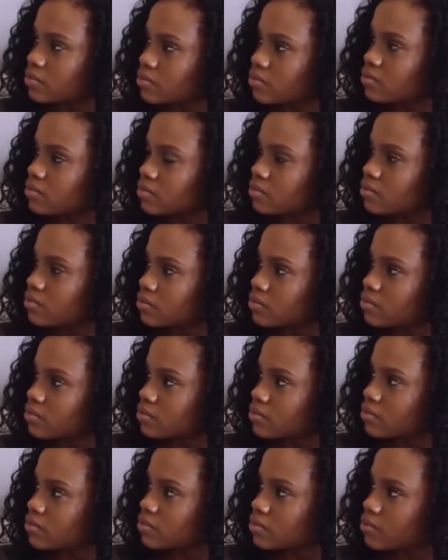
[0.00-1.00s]

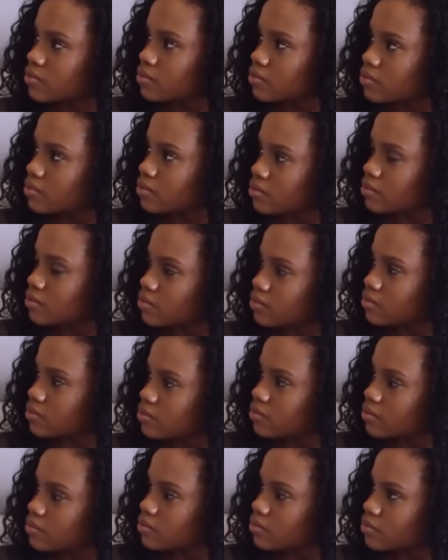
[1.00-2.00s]

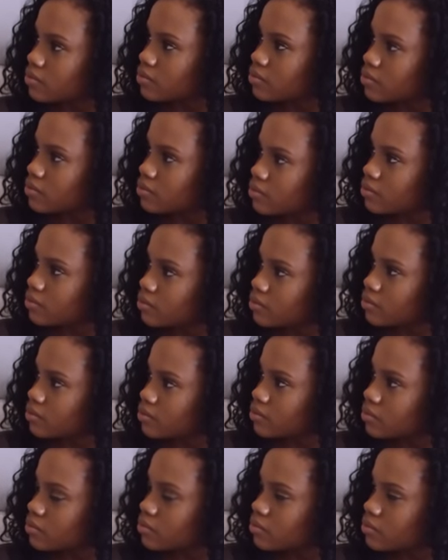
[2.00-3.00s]

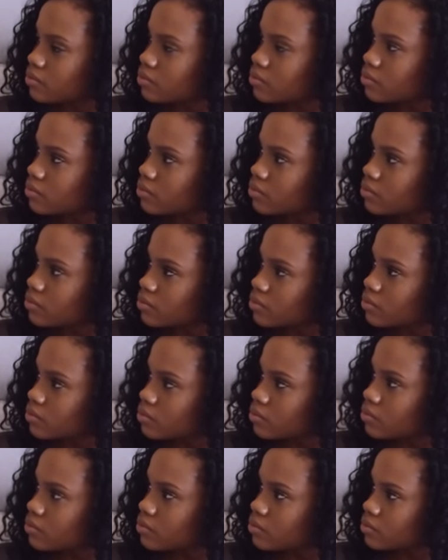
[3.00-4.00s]

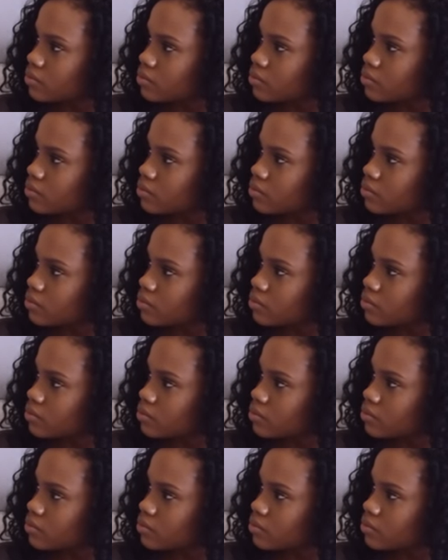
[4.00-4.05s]
(silent)